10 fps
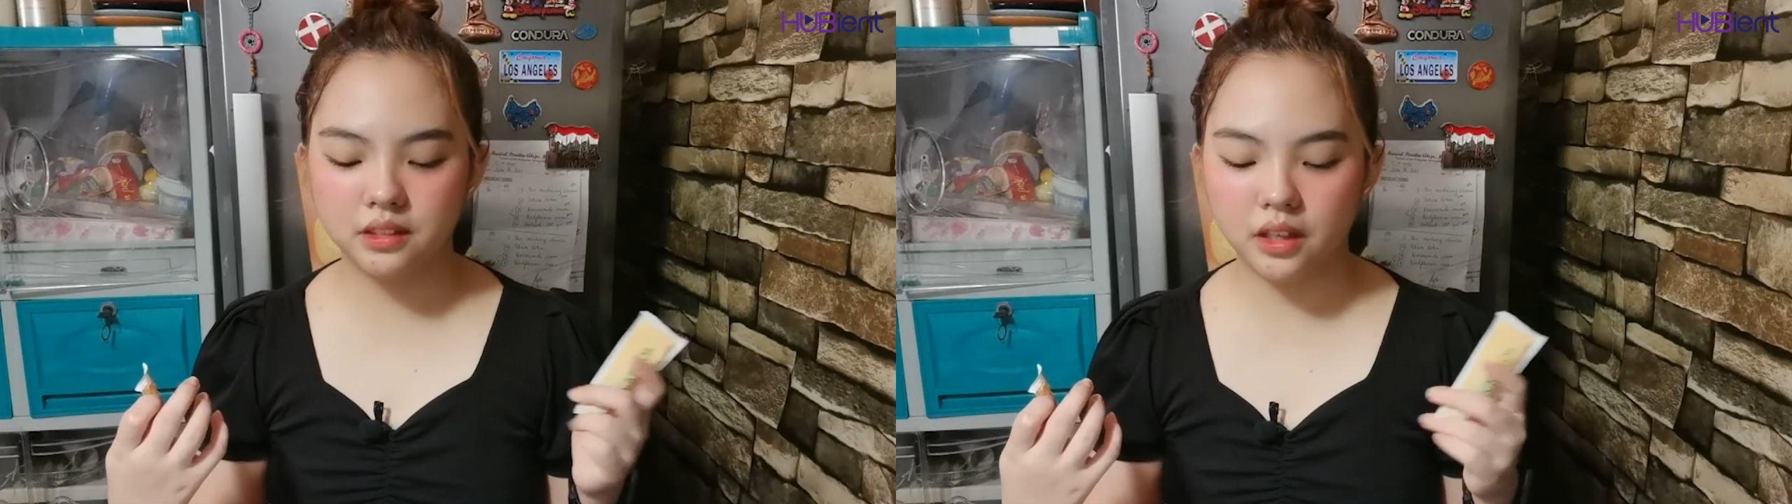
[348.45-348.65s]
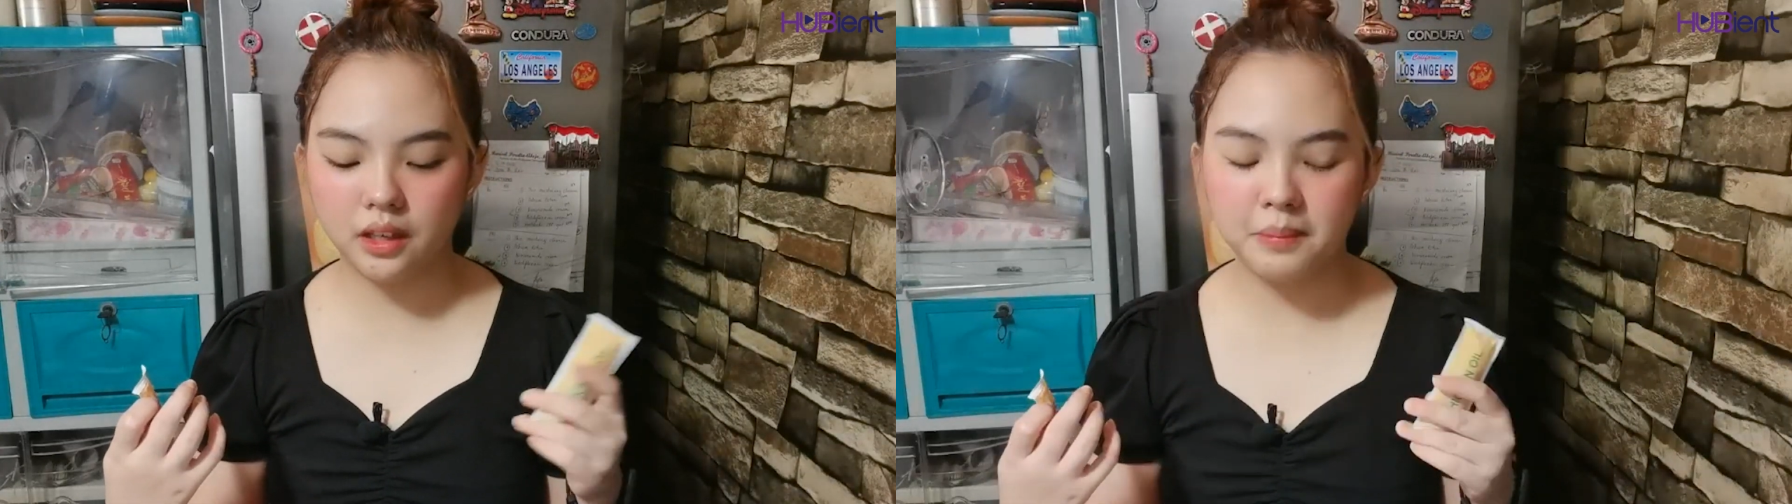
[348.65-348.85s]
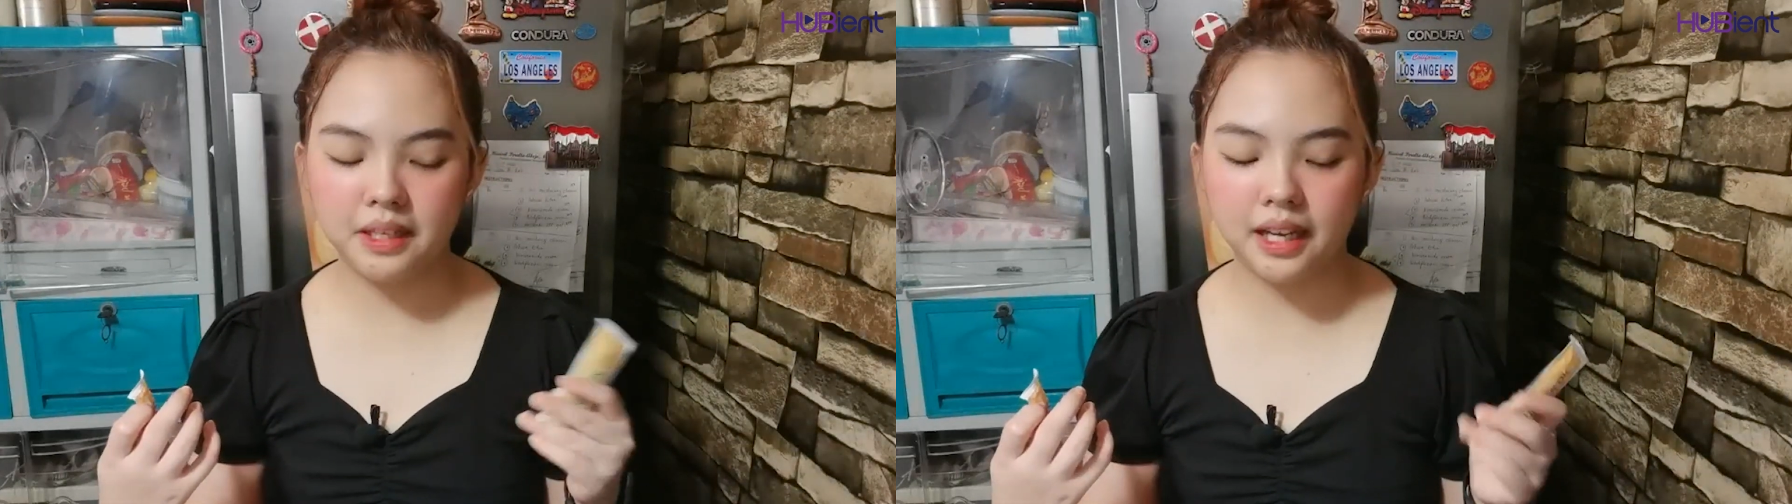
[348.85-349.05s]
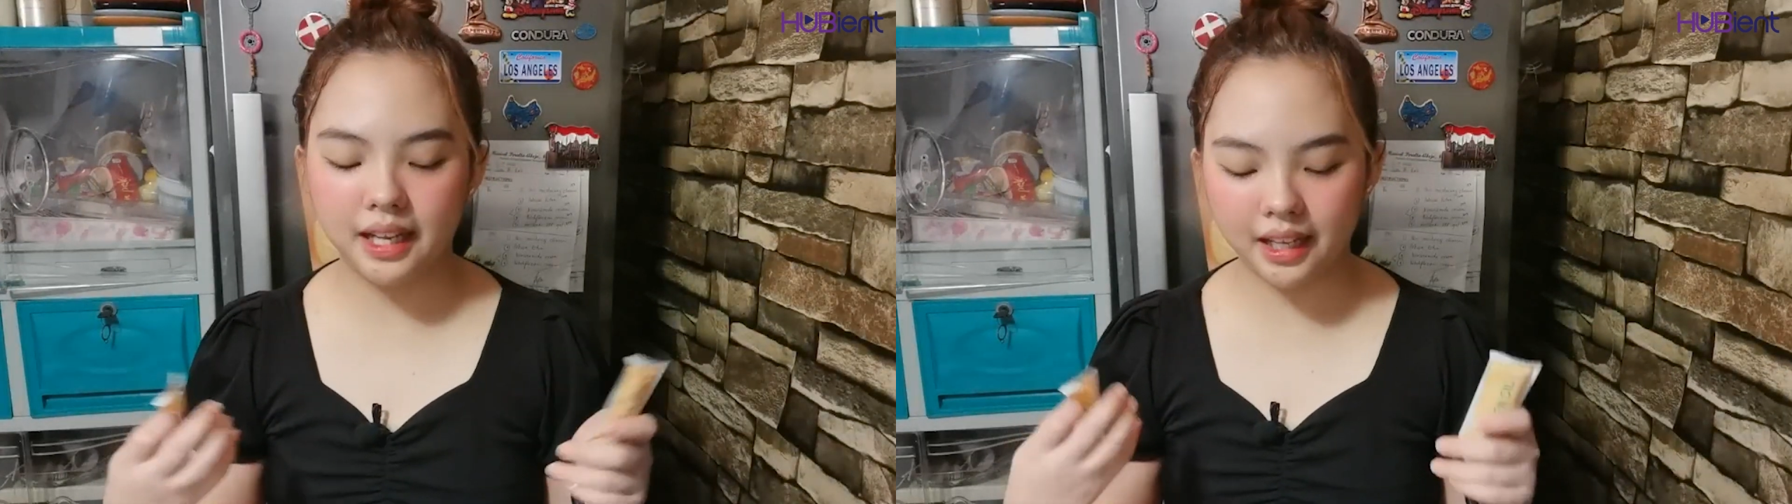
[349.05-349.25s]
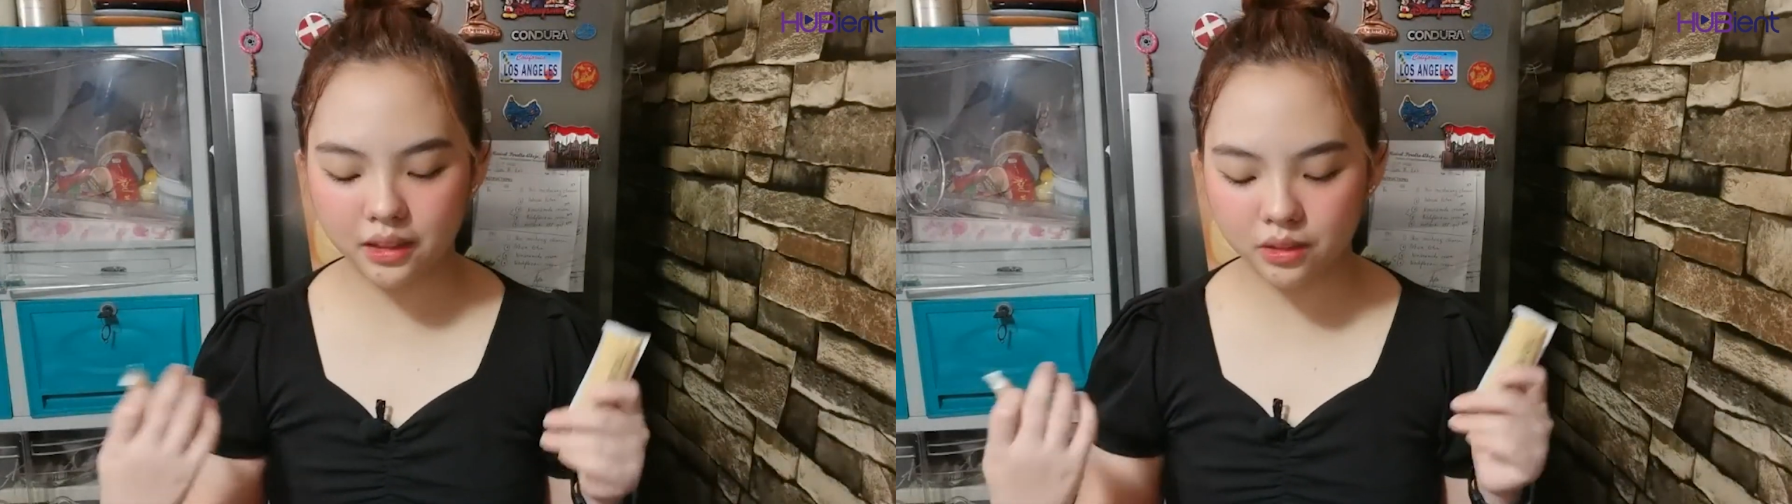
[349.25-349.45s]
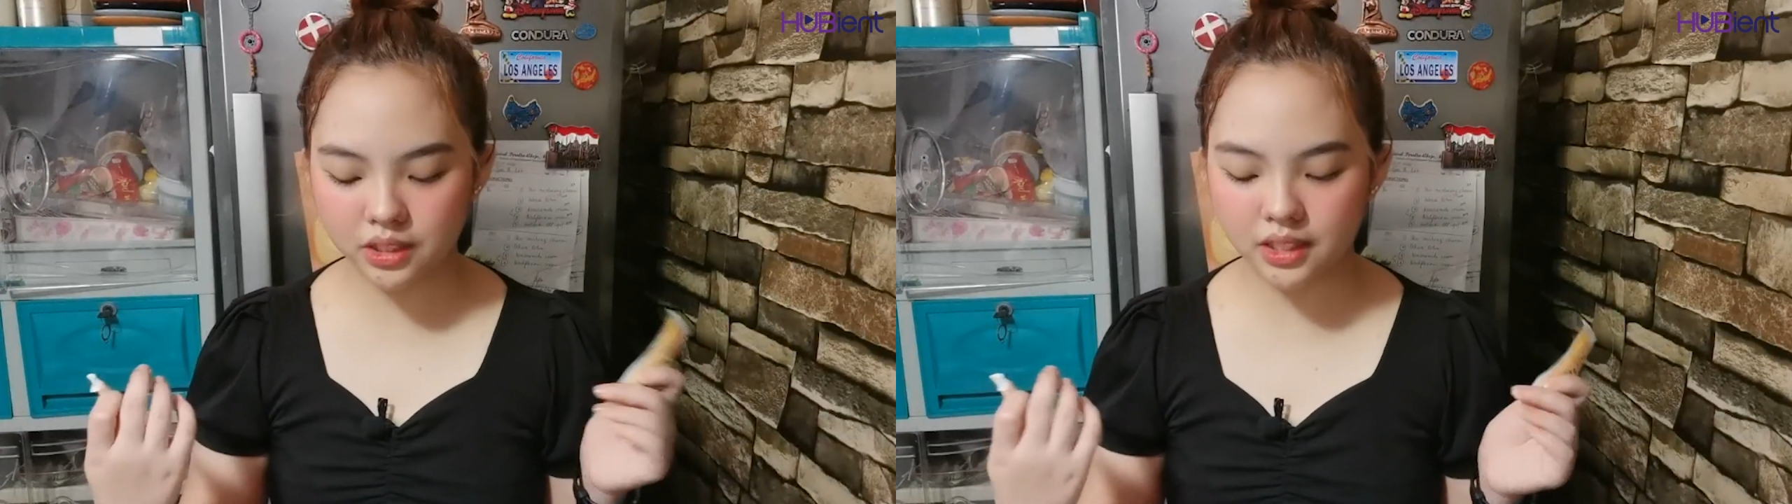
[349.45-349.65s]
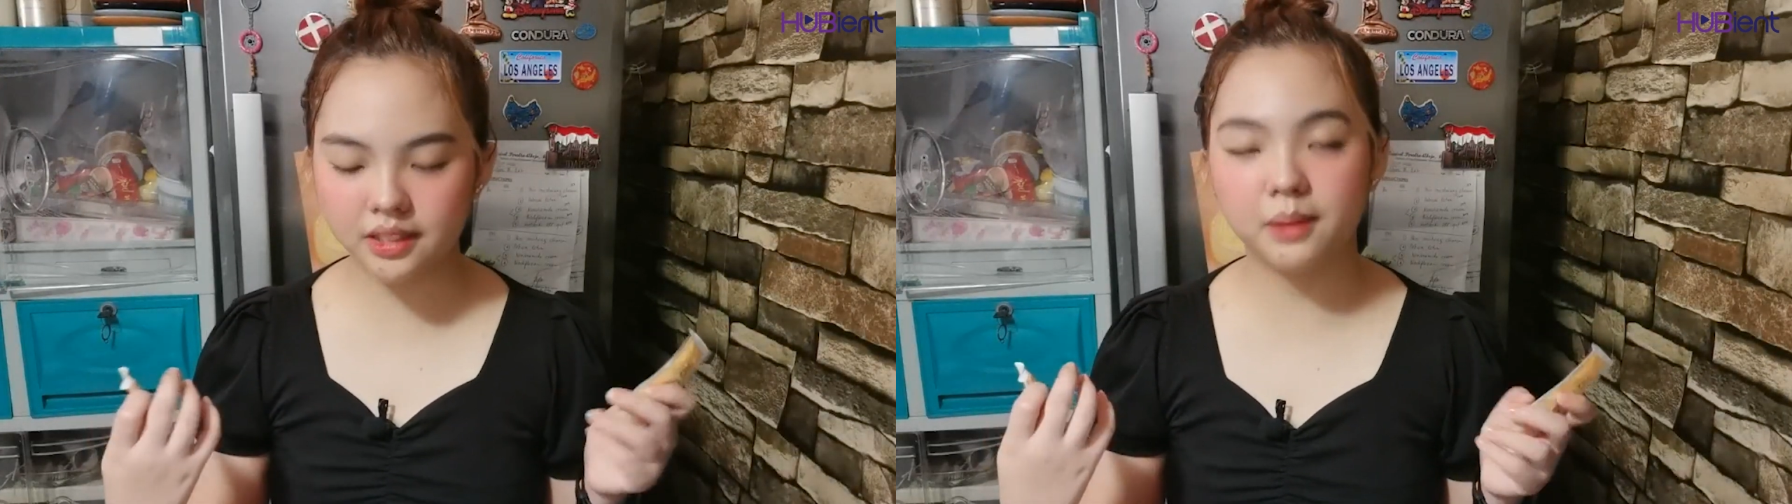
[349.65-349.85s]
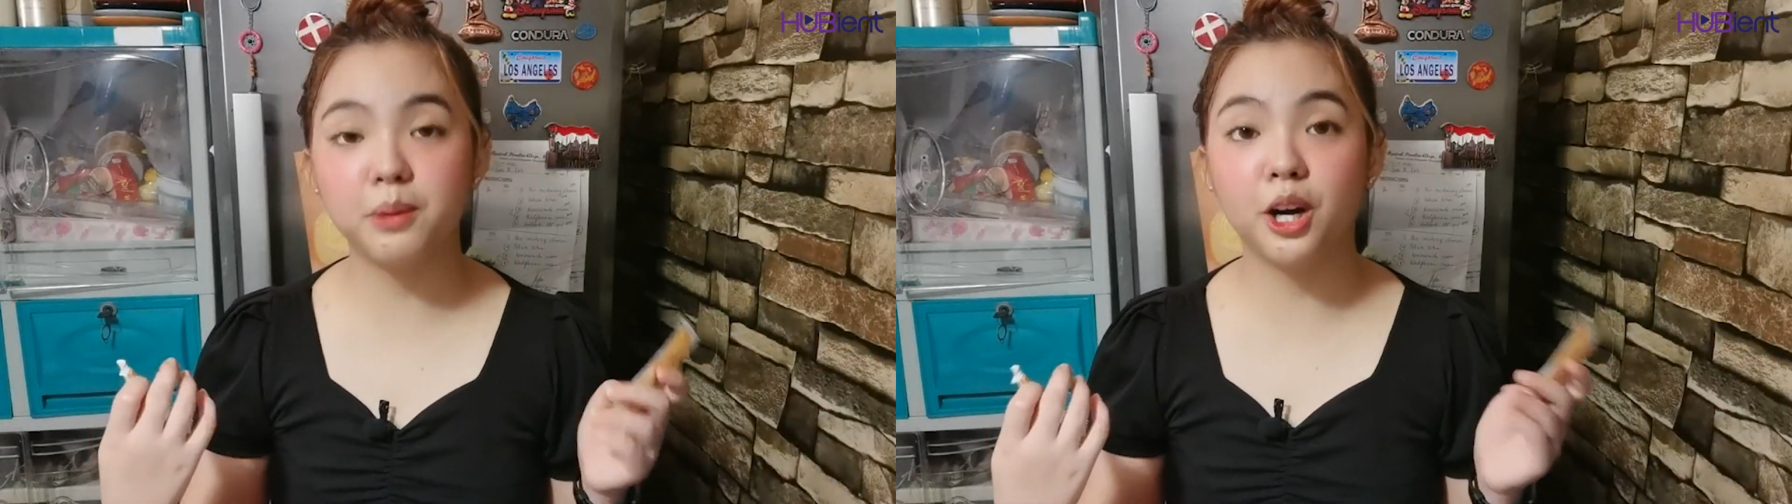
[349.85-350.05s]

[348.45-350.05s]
I mean, I like to see some